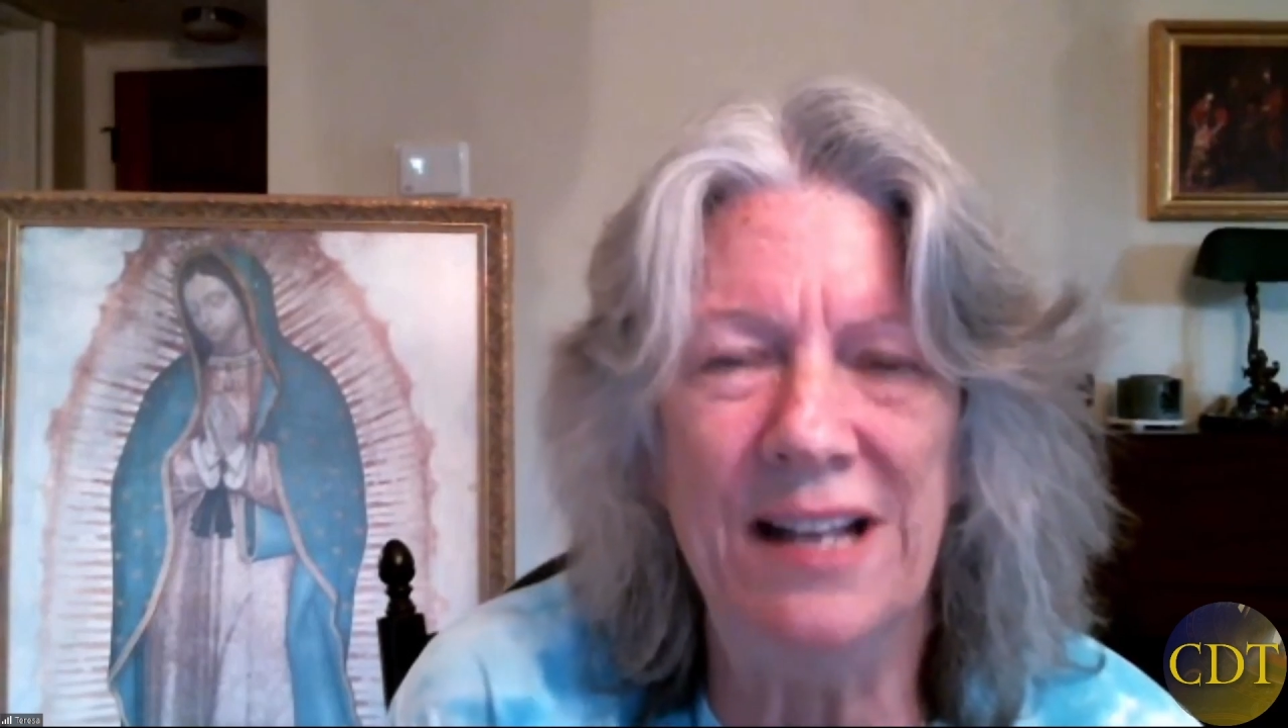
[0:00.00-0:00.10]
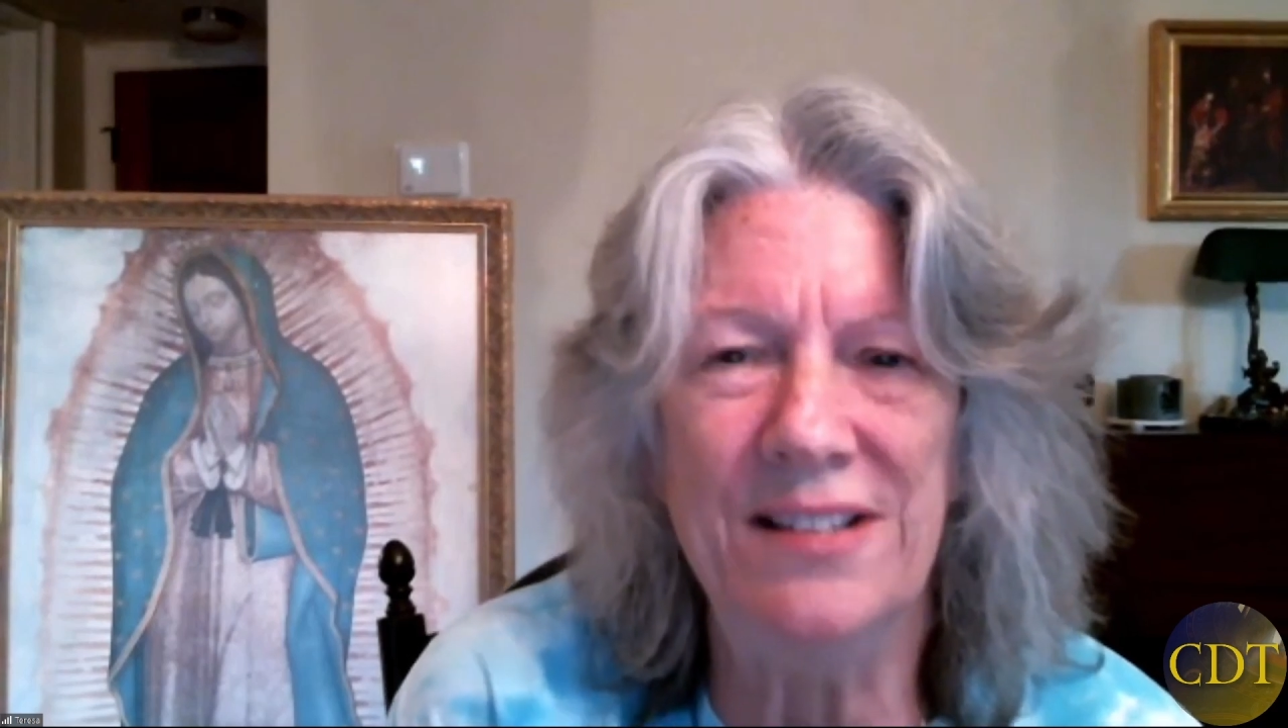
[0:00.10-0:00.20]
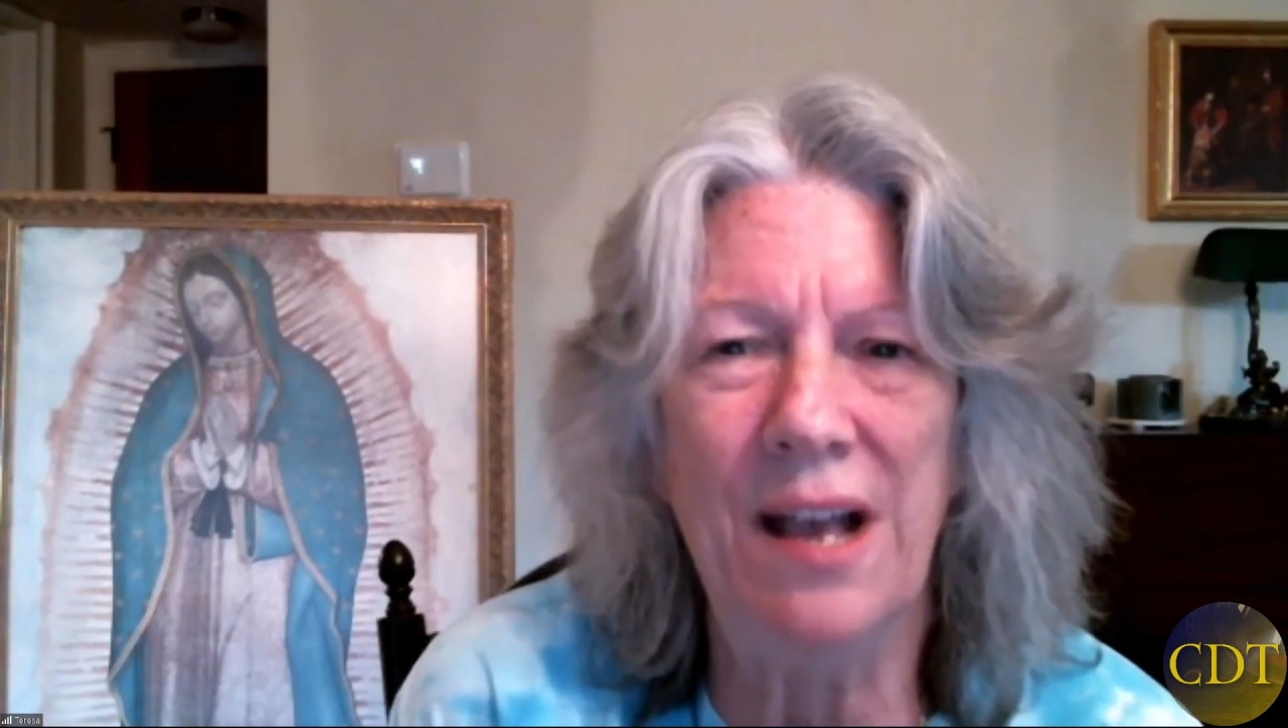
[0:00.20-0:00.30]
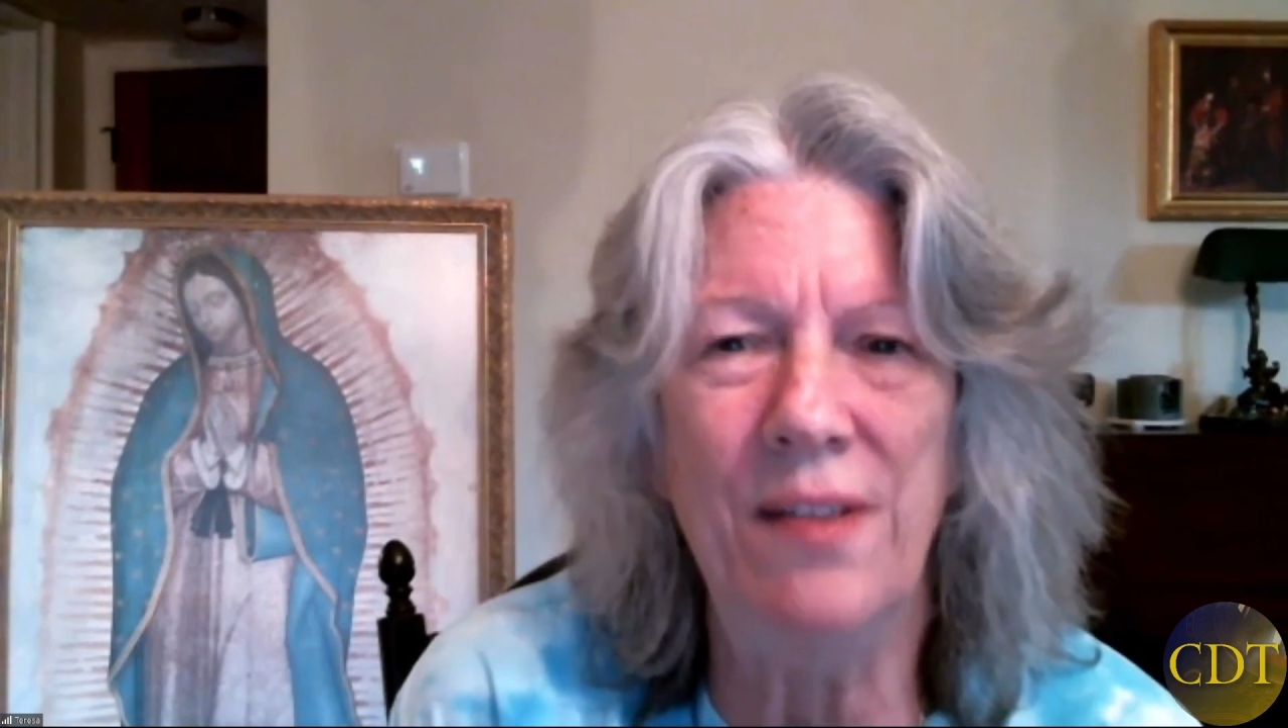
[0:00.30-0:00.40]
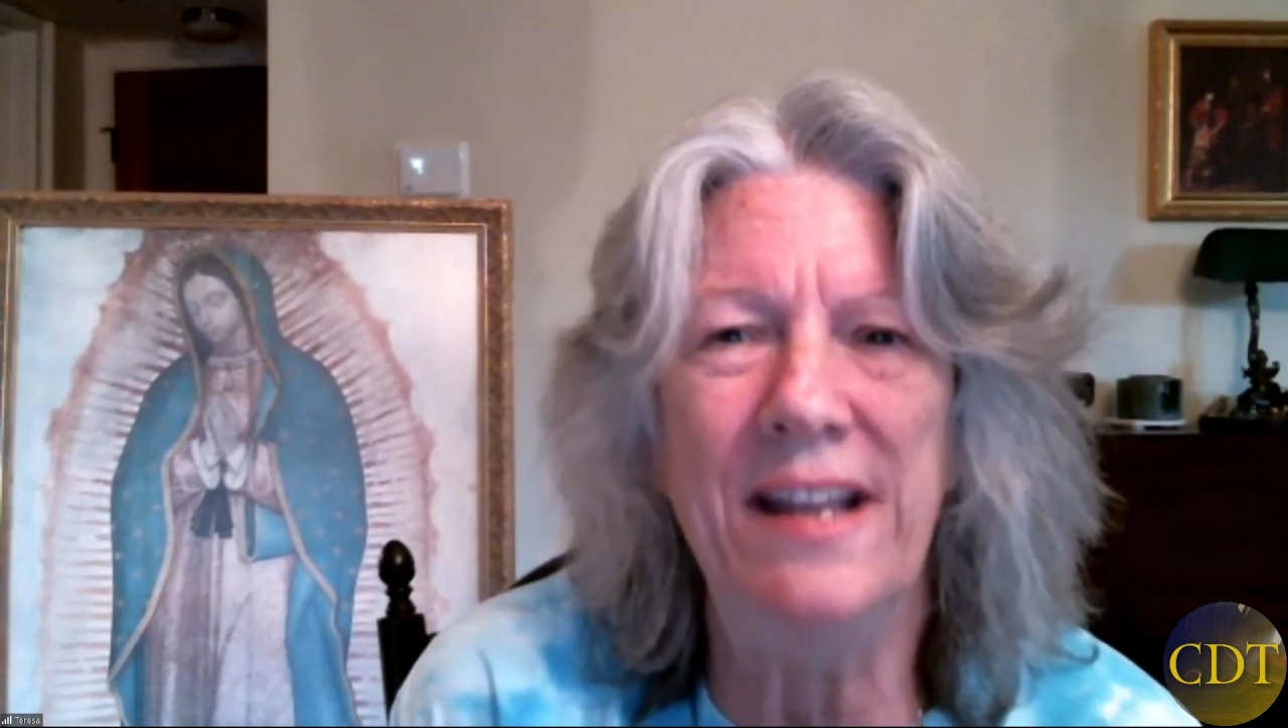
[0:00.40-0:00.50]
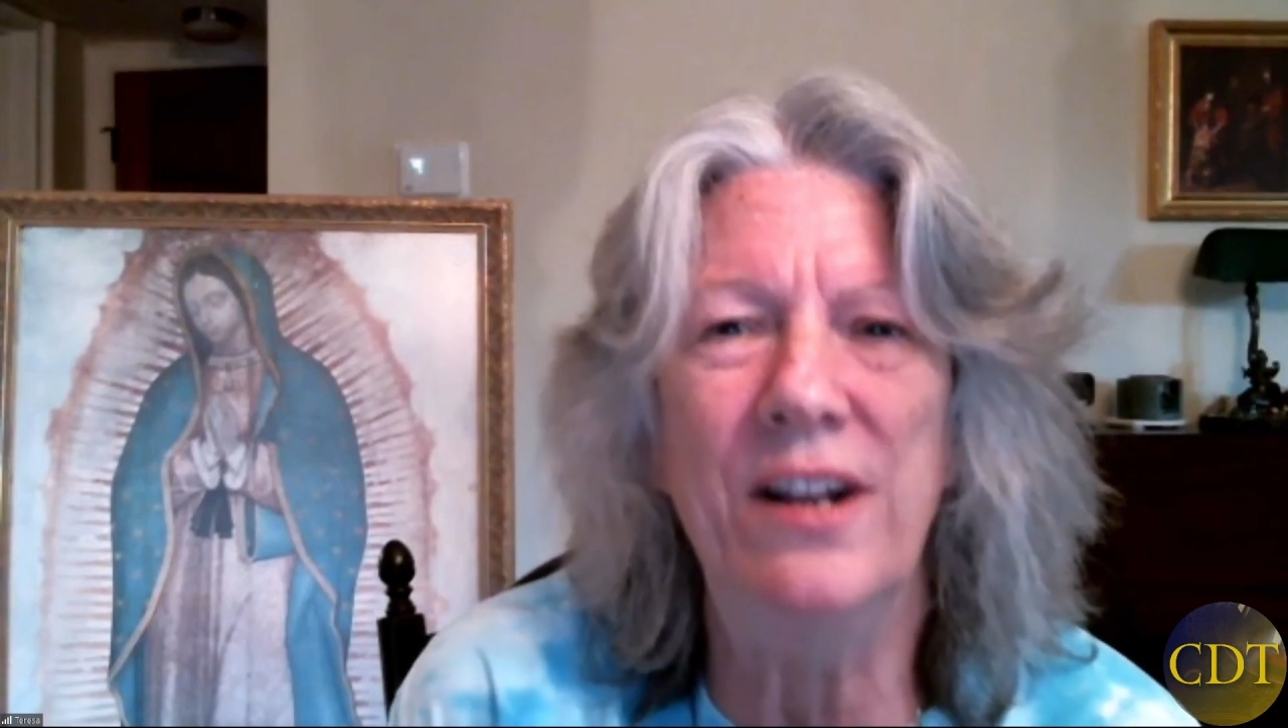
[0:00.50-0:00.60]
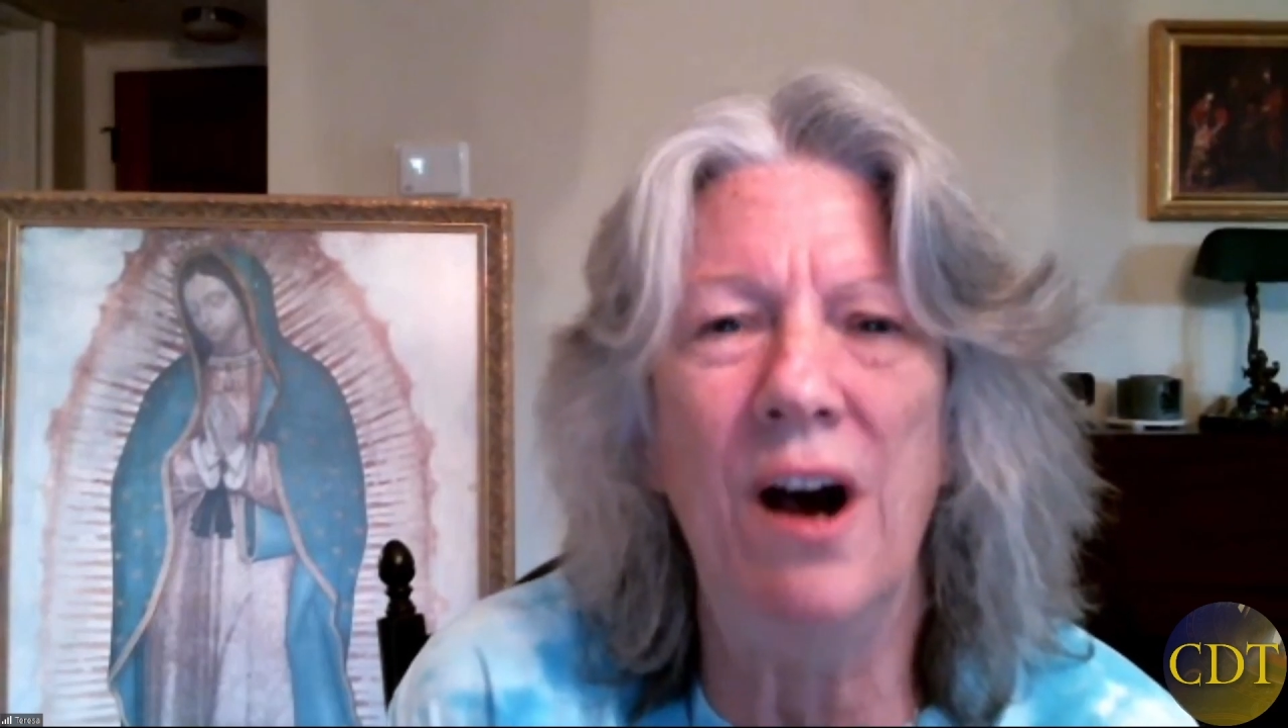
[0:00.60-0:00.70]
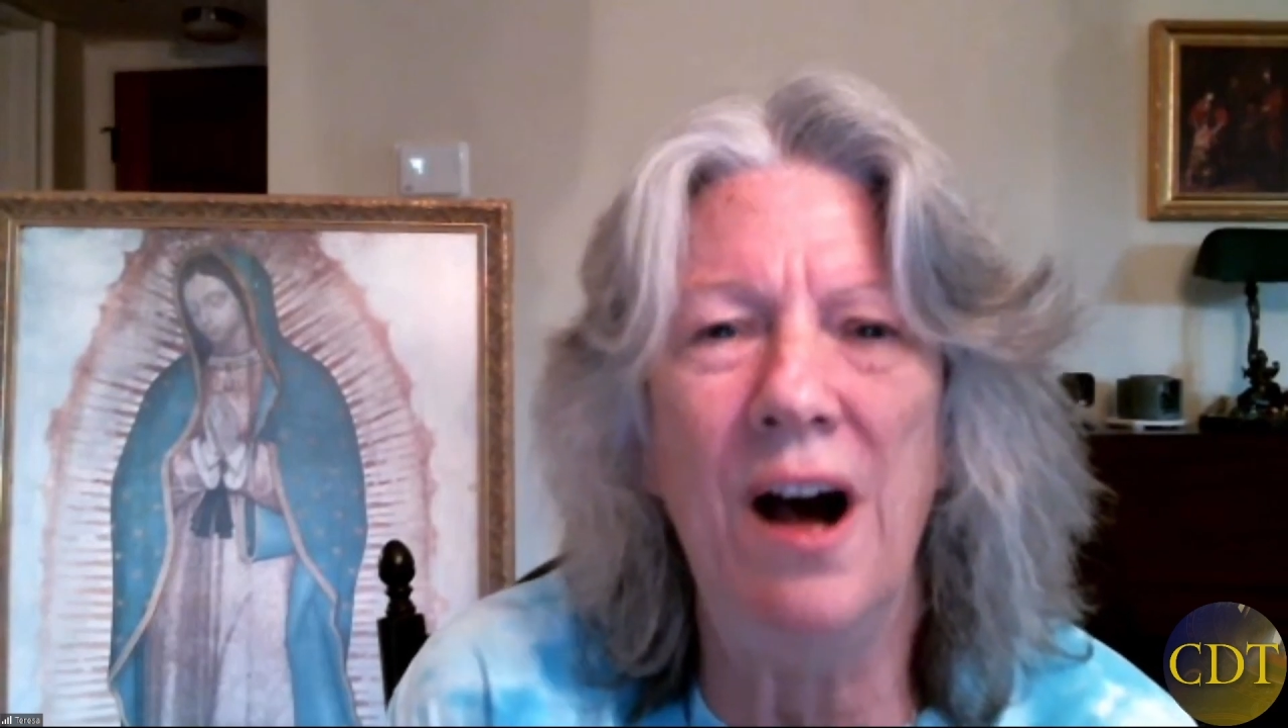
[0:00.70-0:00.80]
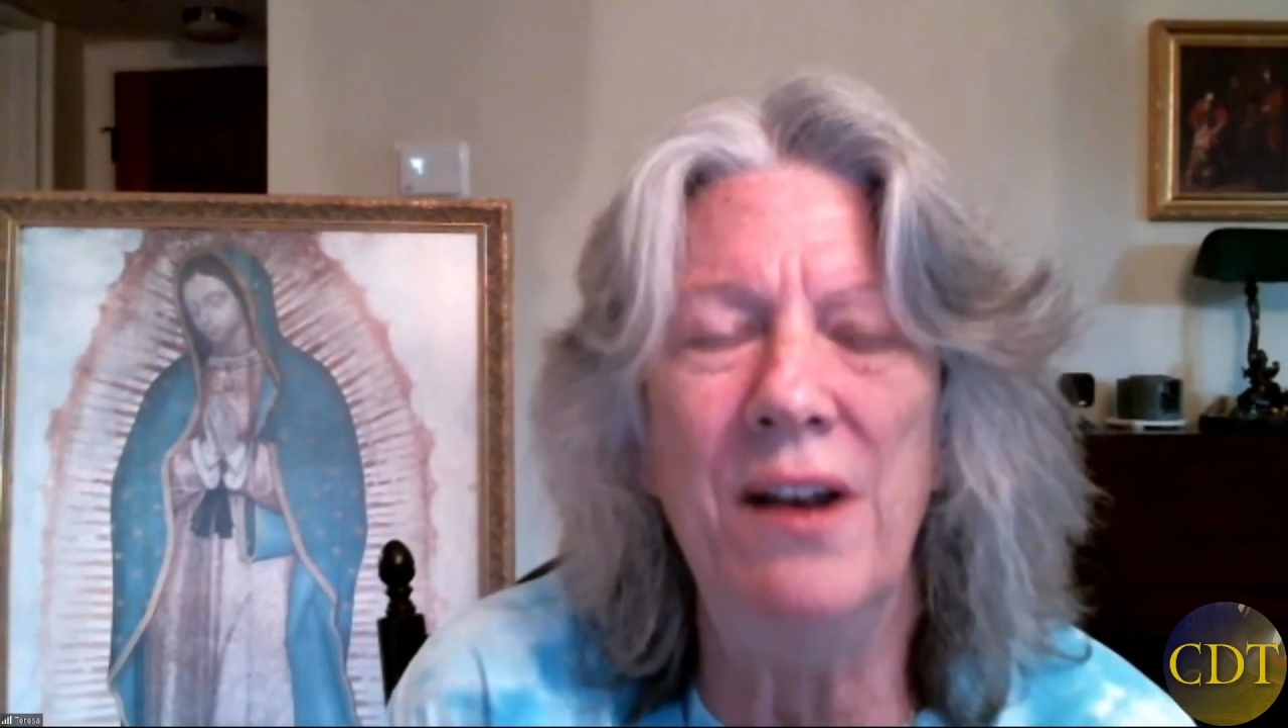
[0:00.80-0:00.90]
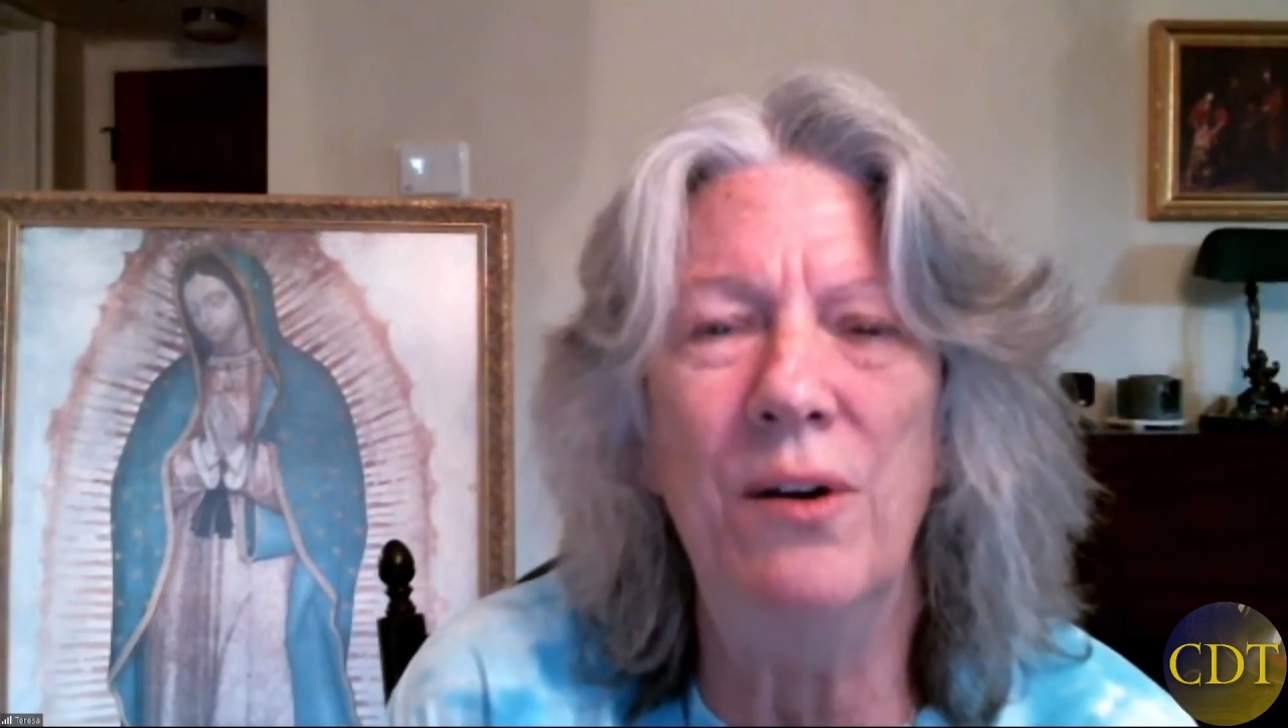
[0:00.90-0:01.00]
That's how they got